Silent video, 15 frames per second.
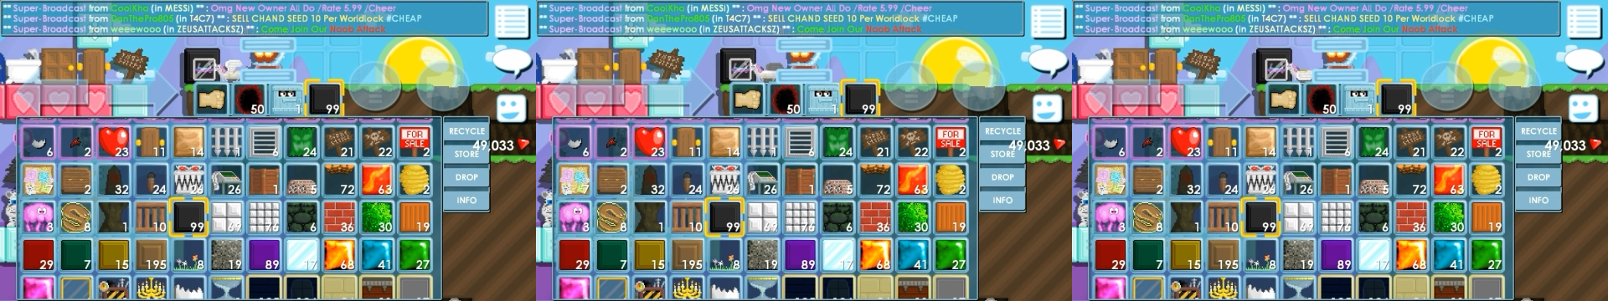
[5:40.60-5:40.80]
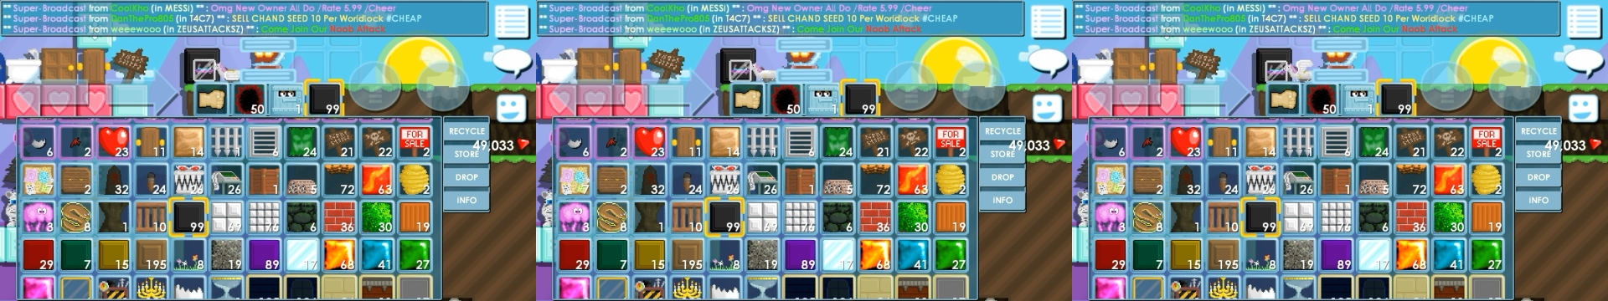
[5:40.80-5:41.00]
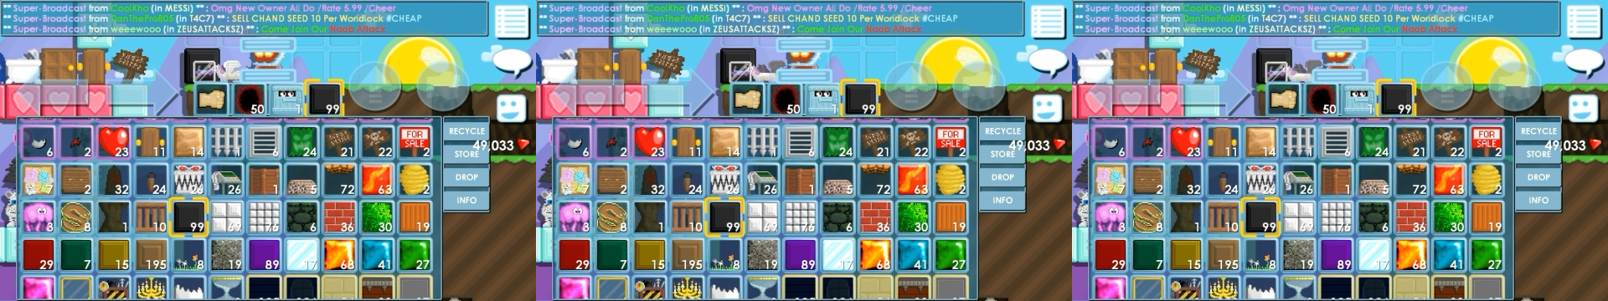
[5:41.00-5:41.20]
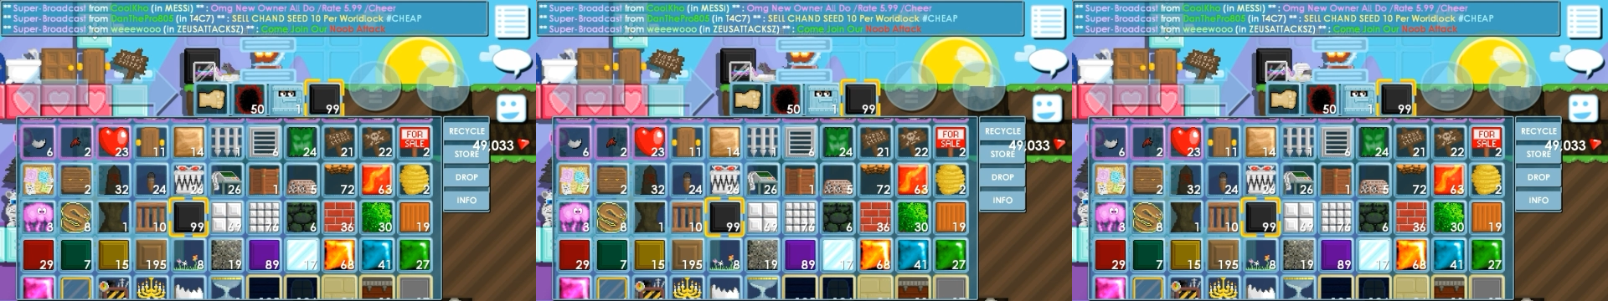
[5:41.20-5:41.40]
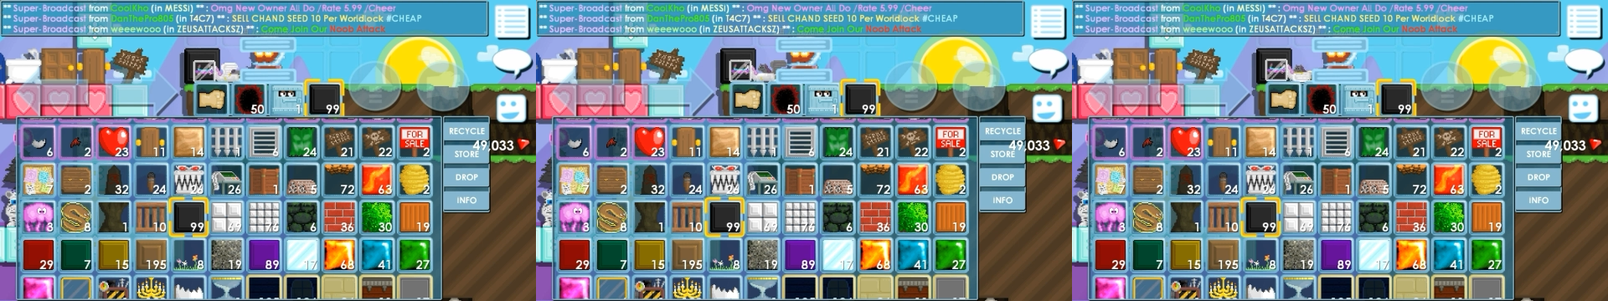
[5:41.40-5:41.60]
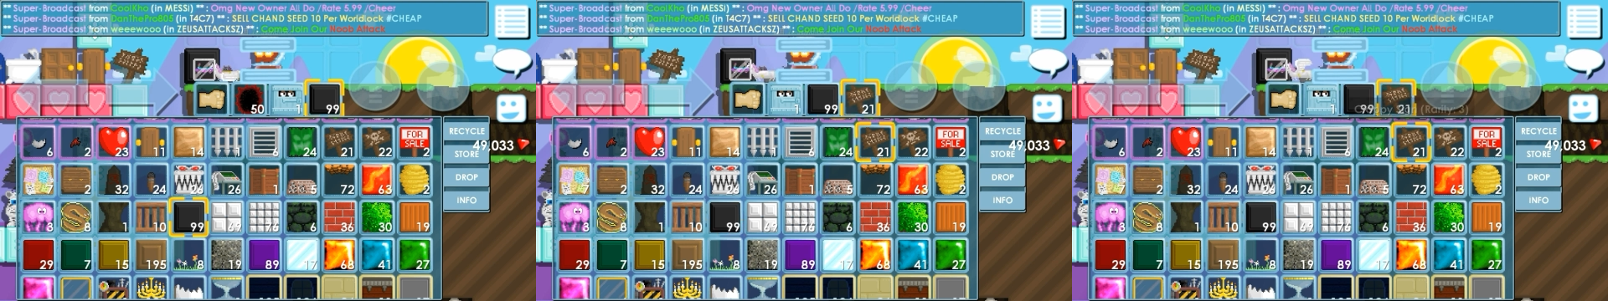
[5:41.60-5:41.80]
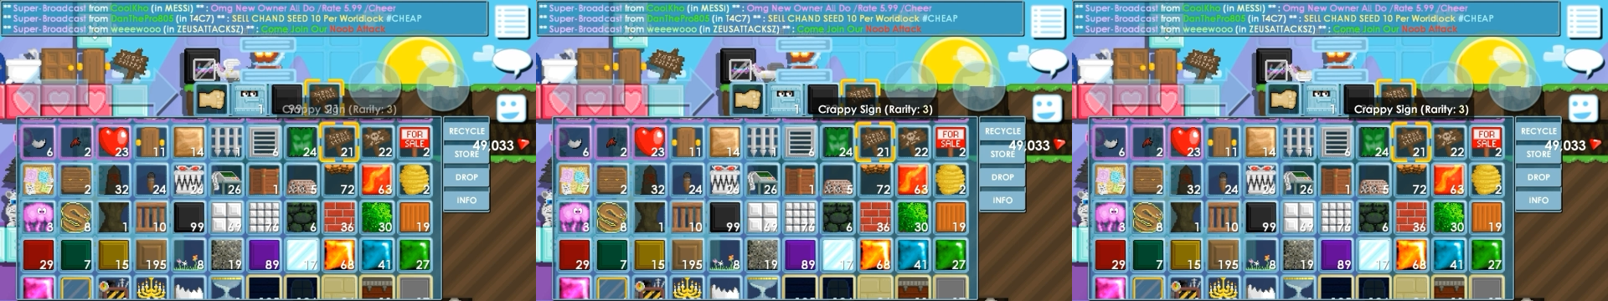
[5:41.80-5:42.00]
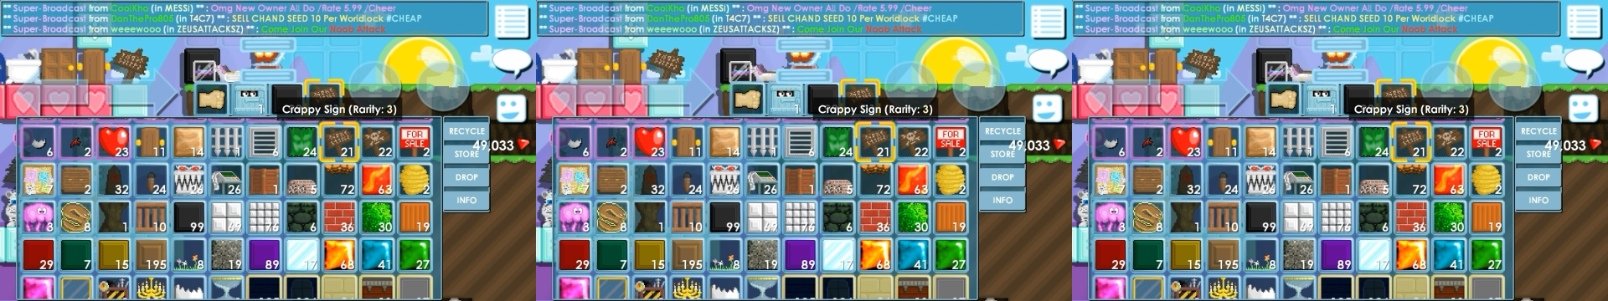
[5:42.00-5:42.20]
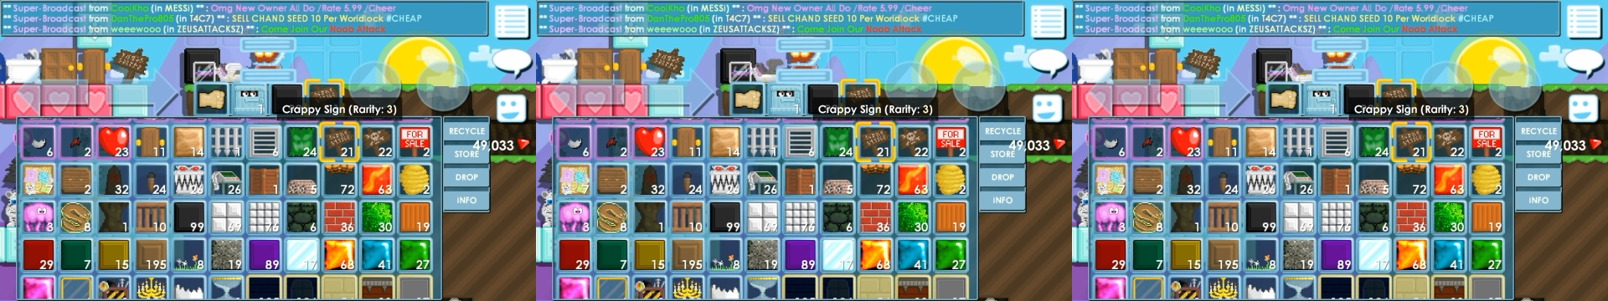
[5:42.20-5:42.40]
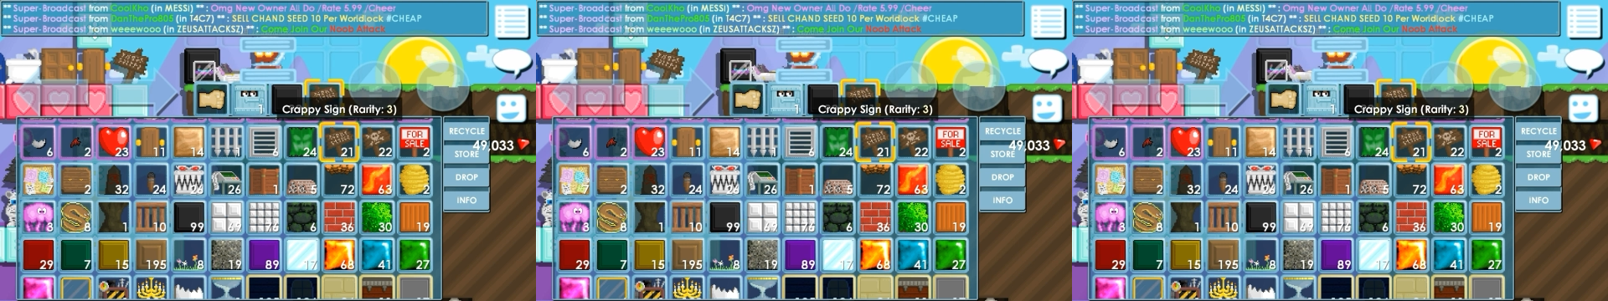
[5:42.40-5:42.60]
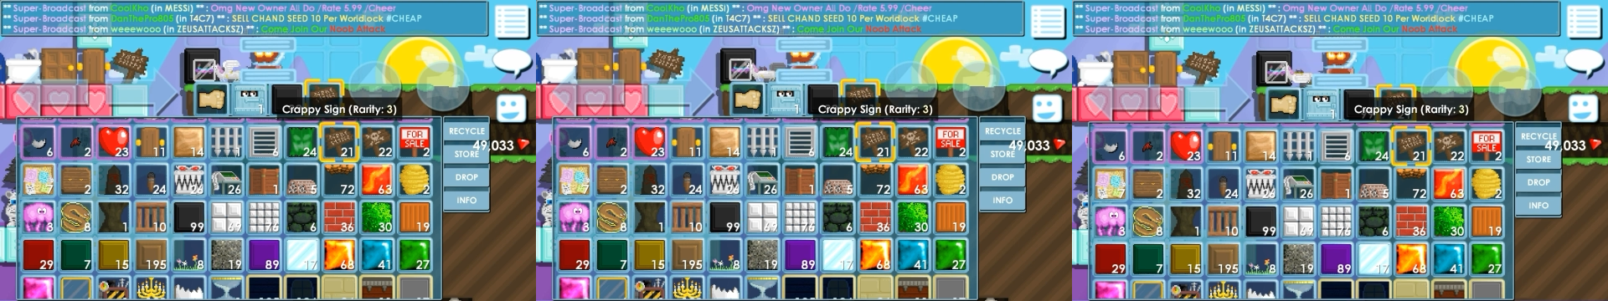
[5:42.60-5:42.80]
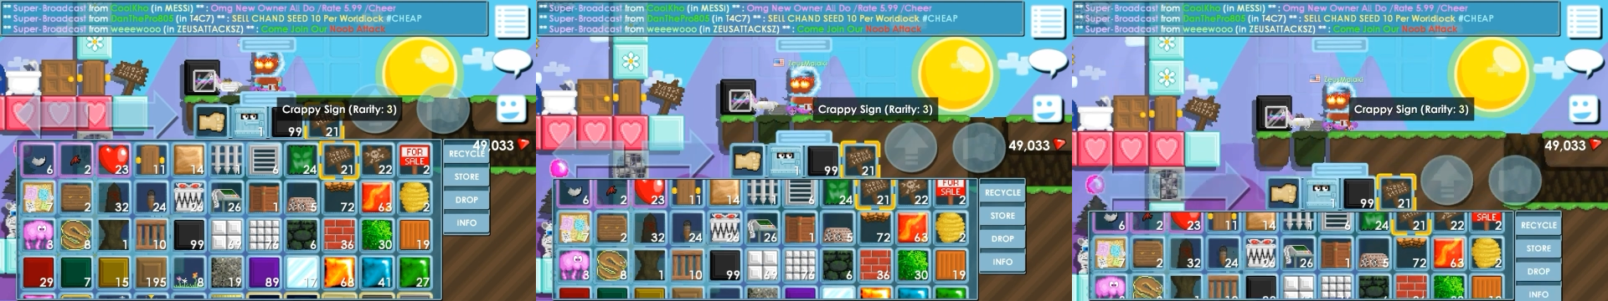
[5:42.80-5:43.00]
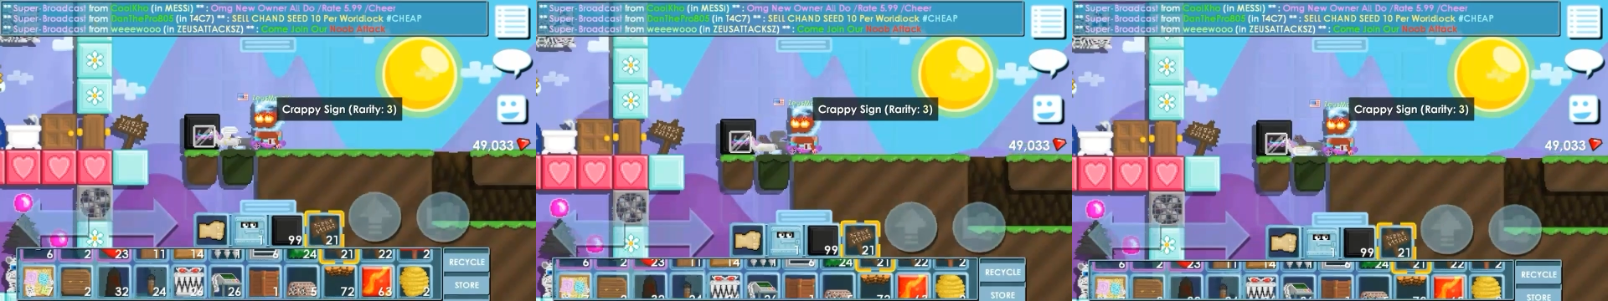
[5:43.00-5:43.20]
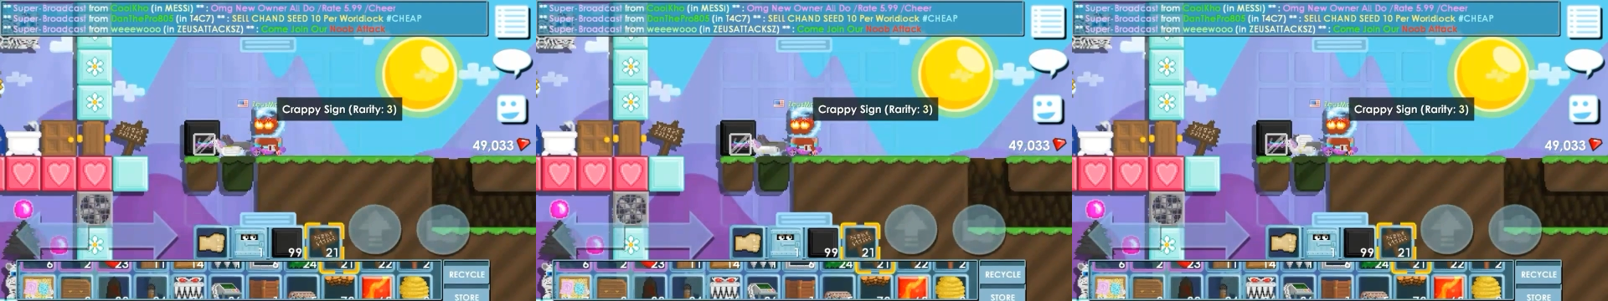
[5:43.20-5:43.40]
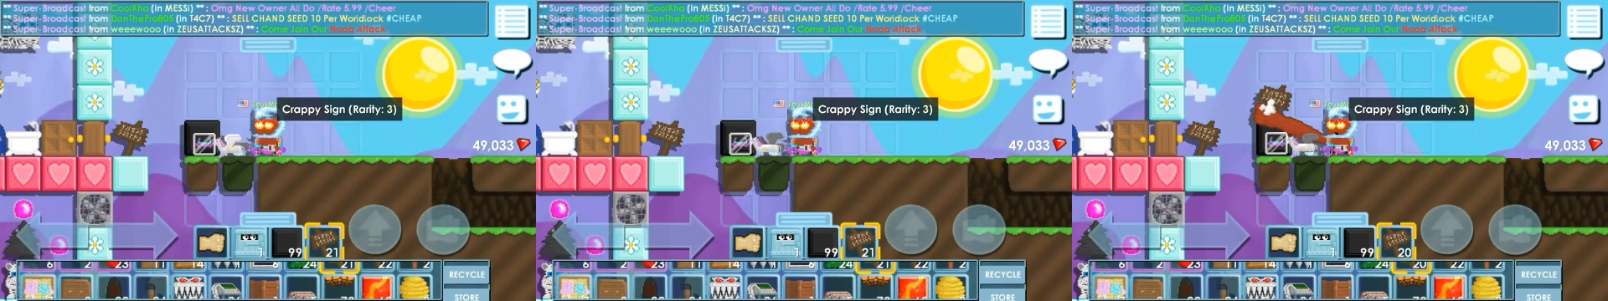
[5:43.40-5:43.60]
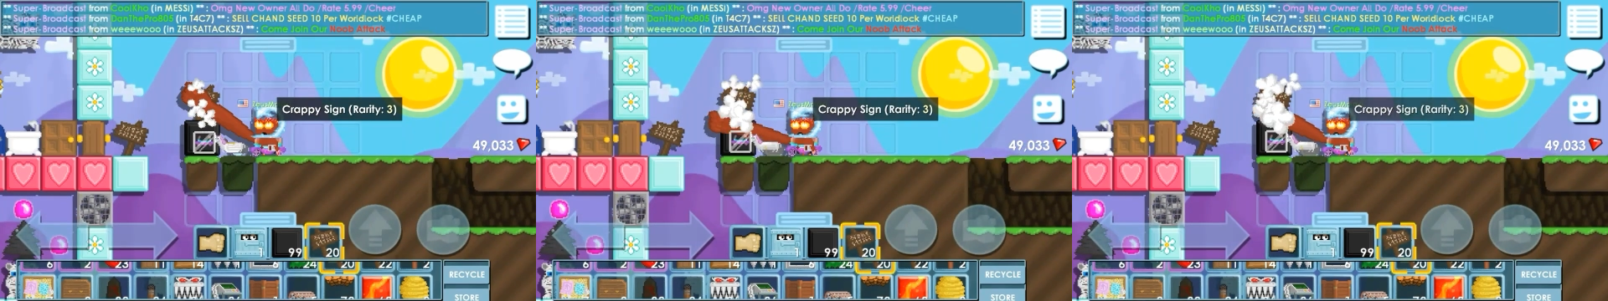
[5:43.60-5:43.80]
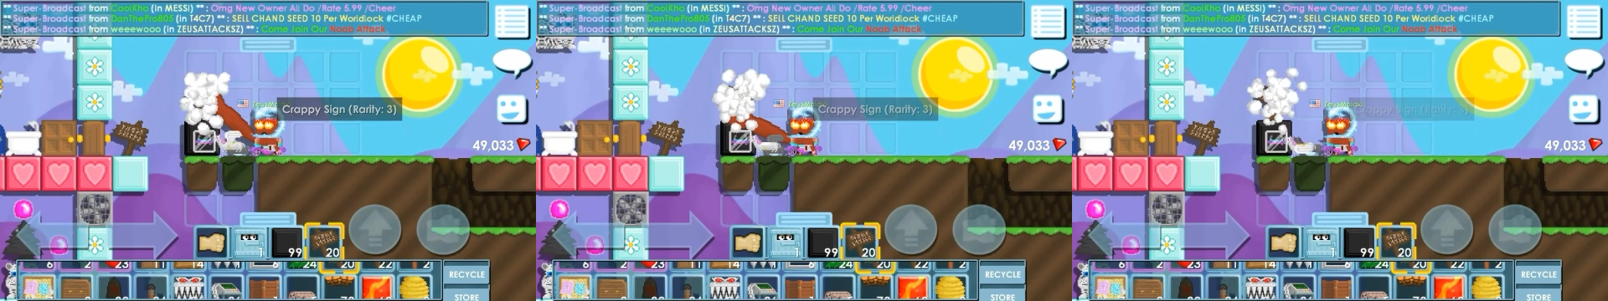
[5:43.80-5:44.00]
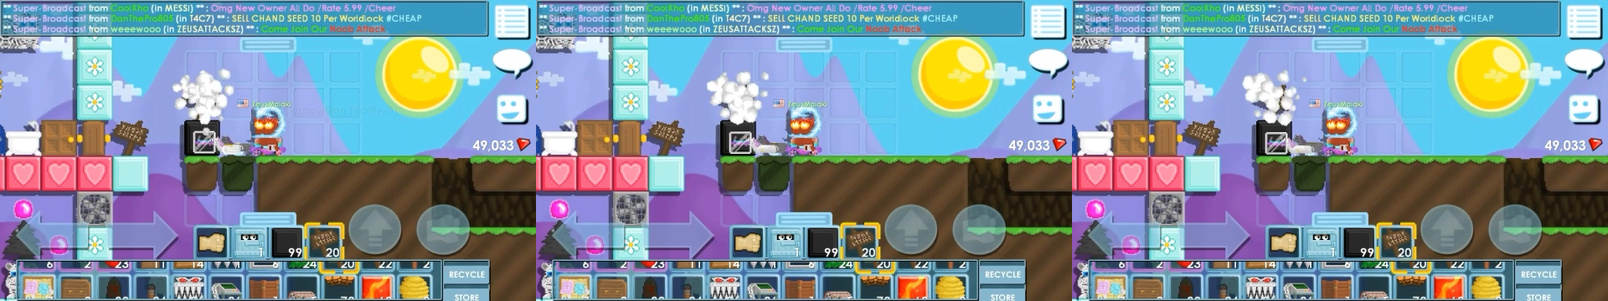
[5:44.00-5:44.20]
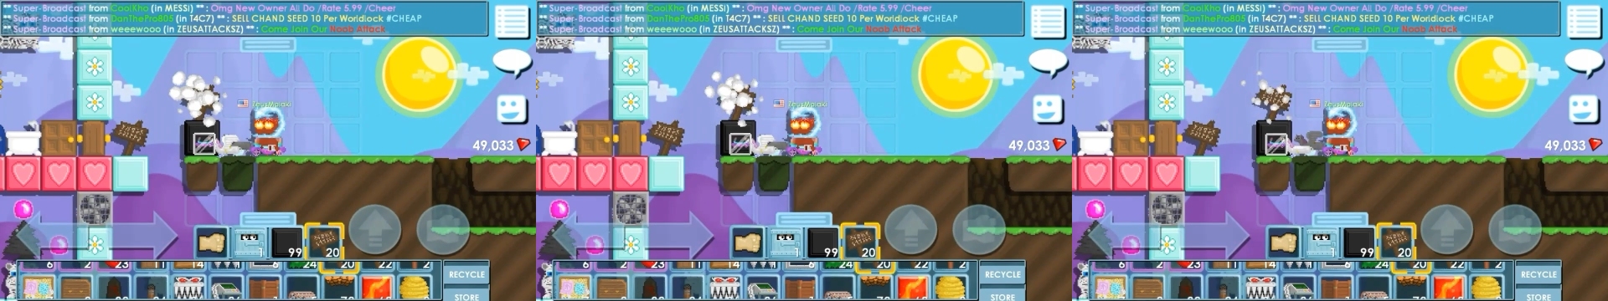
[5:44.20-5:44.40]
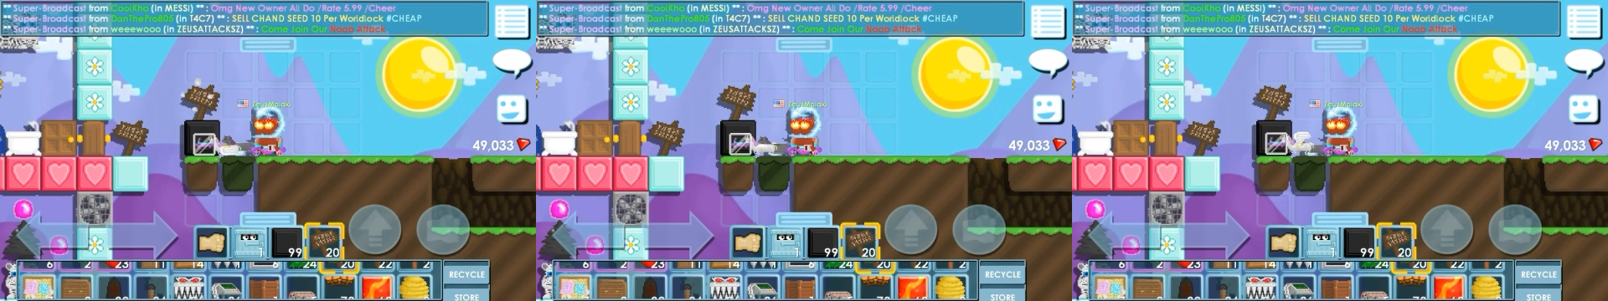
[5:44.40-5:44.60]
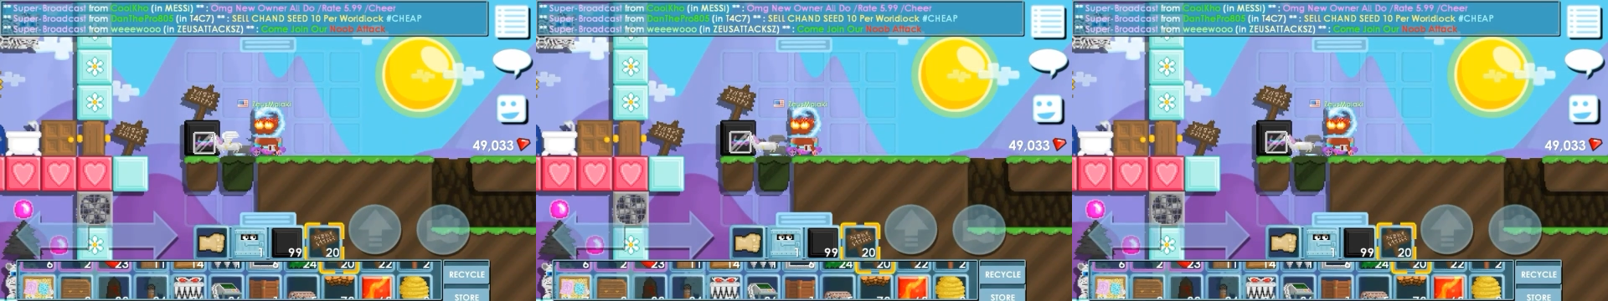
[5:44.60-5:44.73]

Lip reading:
No face is visible, so there are no lips to read.